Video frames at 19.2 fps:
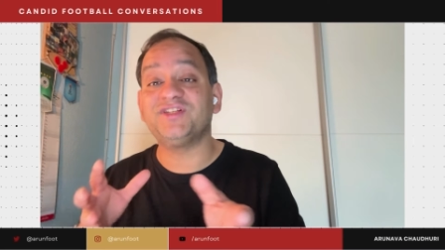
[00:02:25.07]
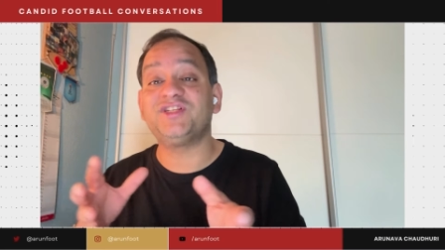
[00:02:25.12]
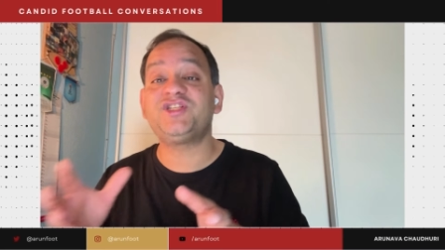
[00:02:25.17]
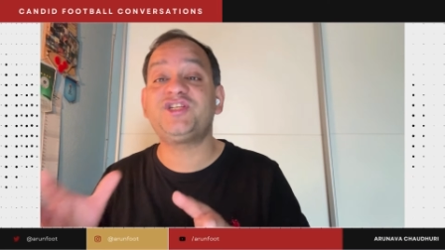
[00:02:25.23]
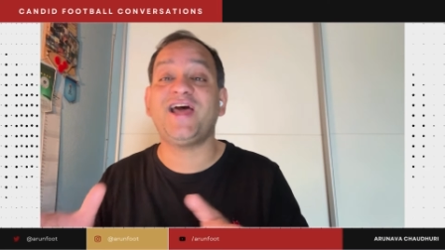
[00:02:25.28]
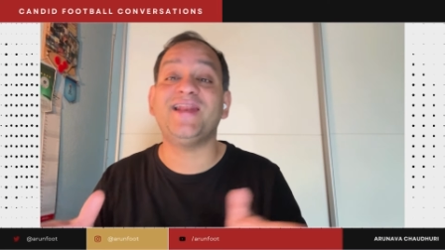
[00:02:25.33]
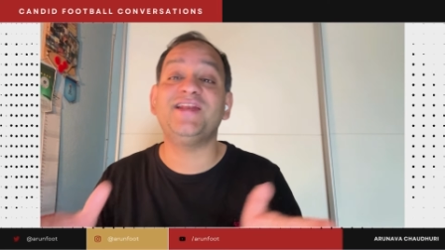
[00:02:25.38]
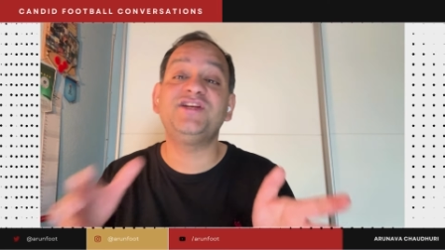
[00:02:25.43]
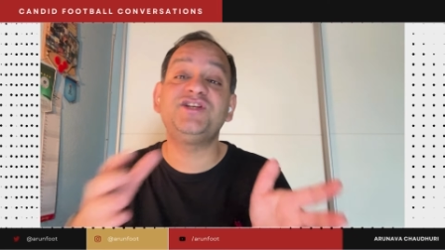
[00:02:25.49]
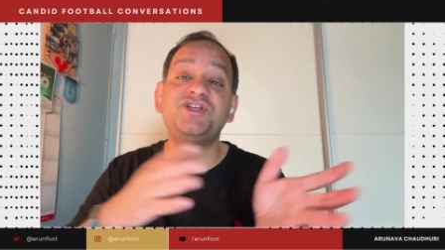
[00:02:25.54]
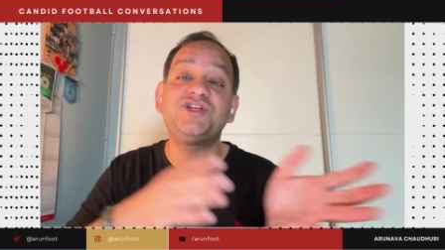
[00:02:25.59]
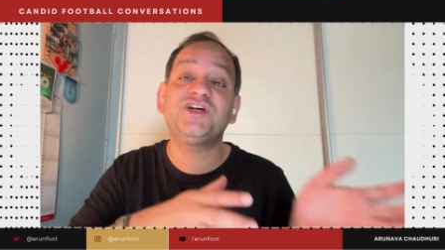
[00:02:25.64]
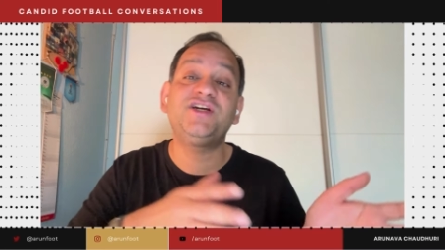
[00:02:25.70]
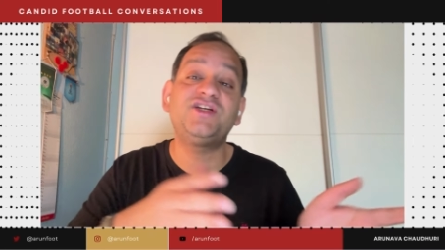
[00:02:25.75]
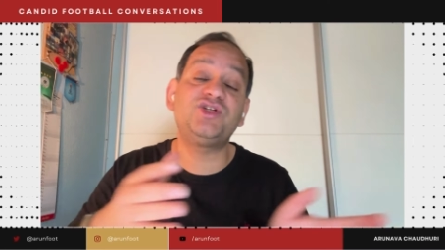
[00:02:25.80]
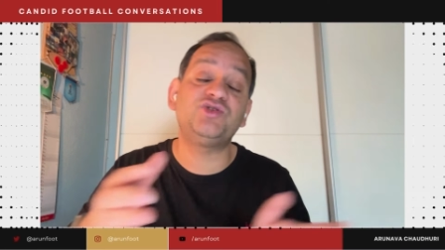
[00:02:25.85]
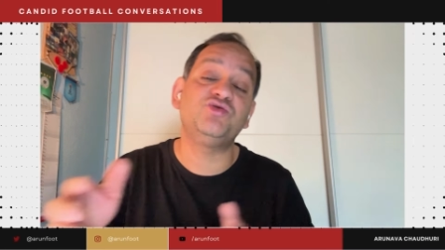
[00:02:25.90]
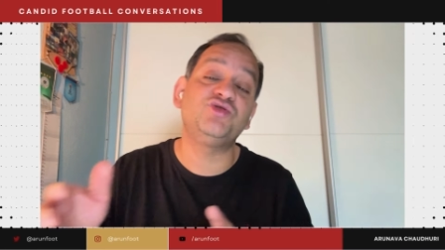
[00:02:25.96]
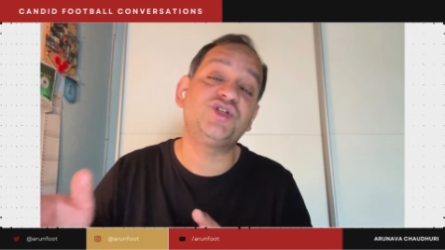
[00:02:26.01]
challenger
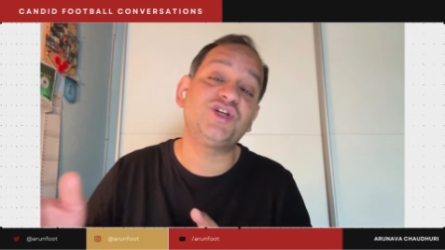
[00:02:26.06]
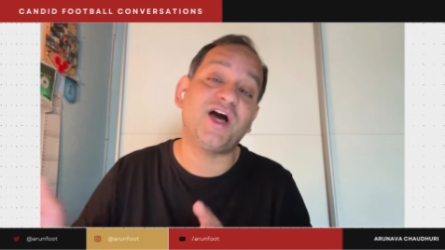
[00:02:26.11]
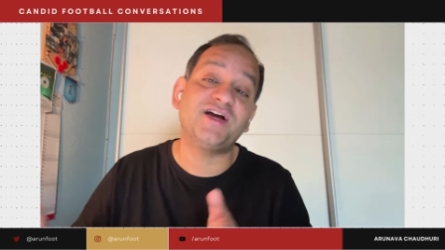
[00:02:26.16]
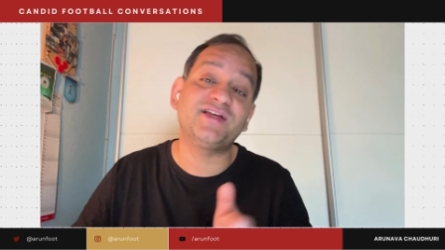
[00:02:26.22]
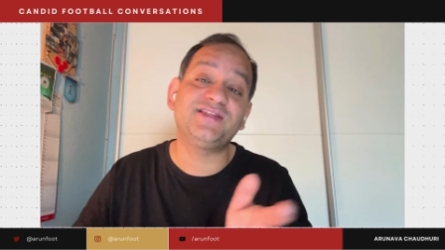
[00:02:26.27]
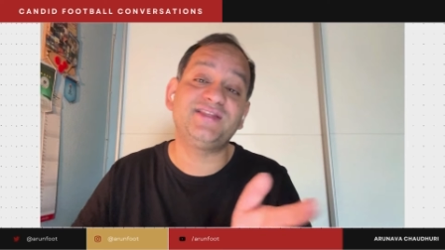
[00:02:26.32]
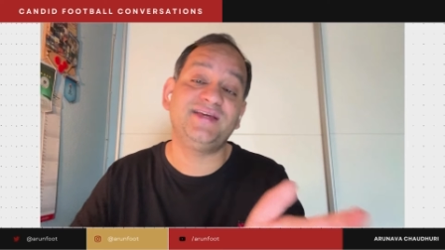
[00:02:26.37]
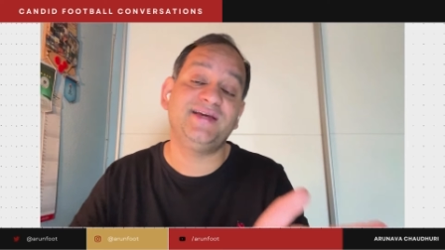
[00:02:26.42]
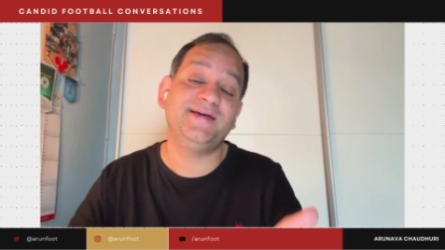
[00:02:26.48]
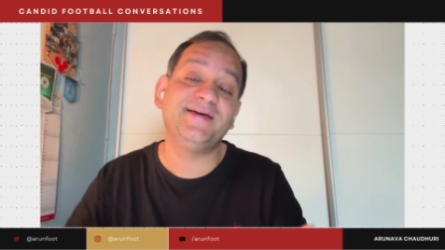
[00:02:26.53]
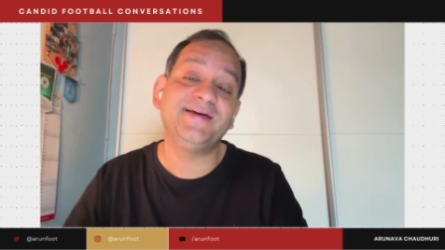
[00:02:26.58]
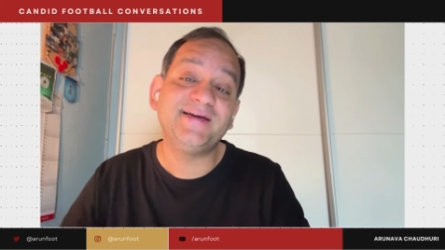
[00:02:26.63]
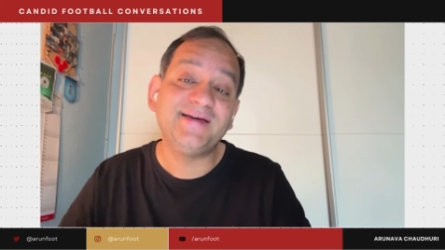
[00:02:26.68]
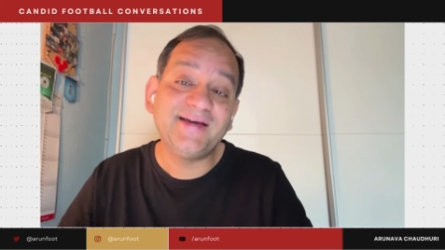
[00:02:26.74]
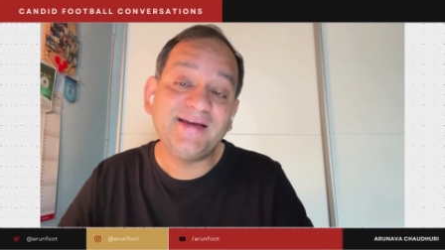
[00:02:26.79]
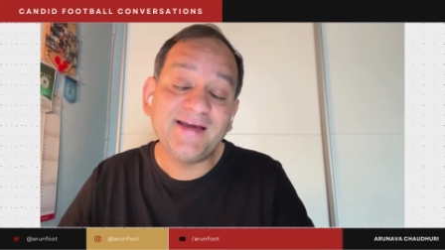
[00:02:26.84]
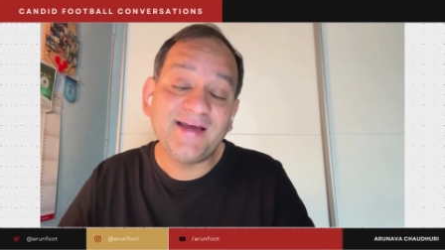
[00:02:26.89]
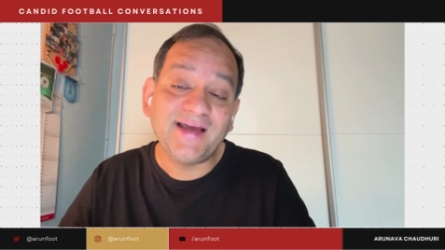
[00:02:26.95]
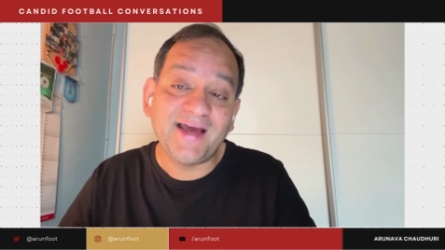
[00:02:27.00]
to Changte
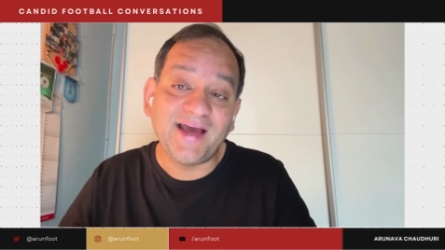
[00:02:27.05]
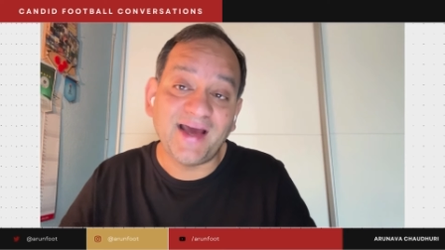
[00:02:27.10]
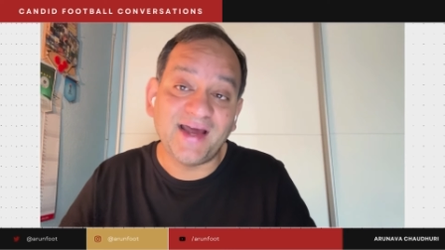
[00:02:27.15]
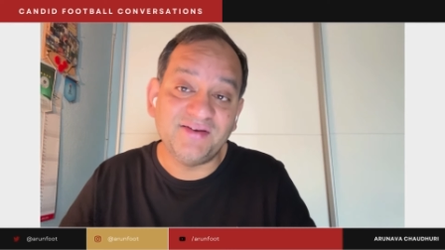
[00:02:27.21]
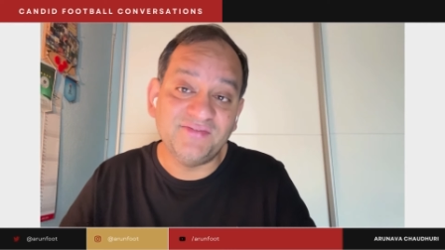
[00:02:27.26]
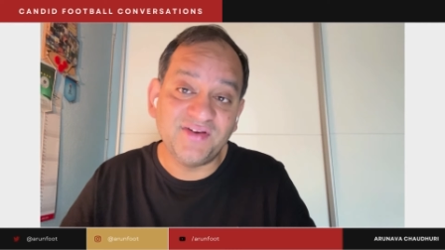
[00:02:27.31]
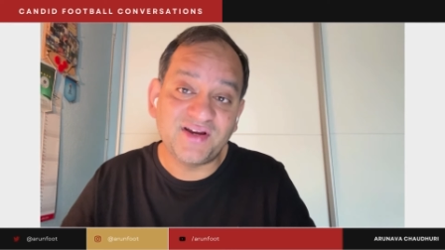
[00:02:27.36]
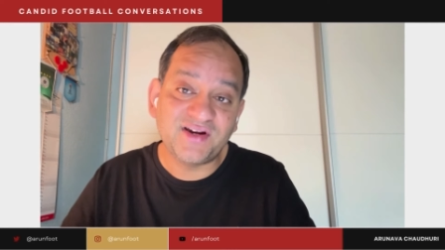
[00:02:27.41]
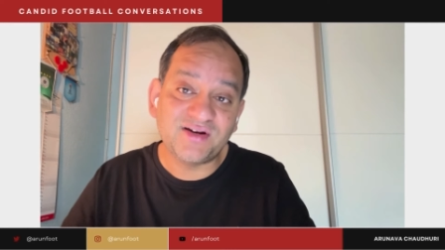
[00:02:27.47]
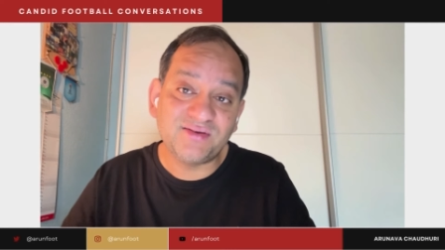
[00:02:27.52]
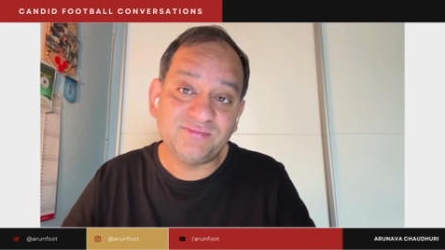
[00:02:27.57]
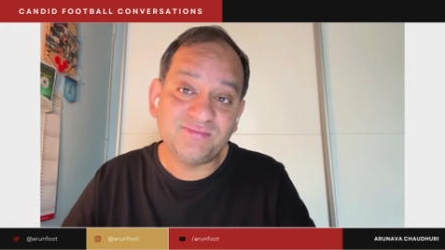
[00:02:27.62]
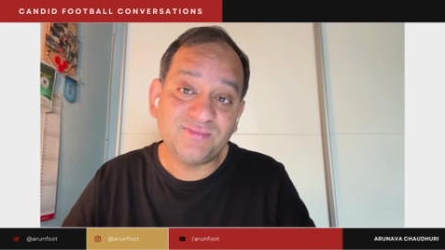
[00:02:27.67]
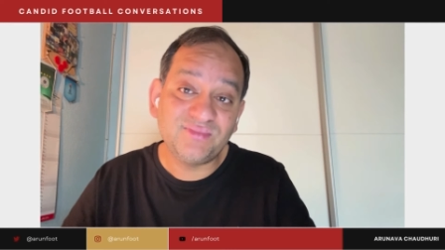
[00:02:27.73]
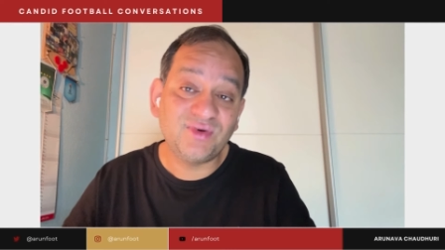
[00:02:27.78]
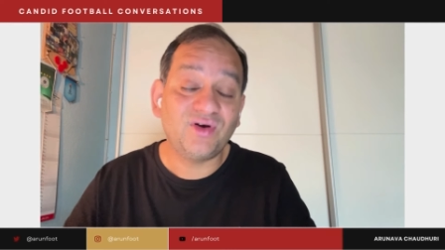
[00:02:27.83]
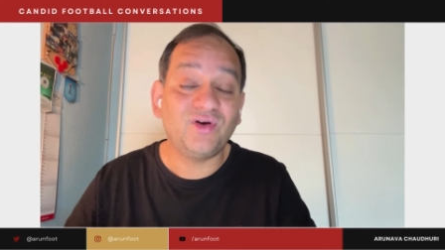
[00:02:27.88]
and Vikram?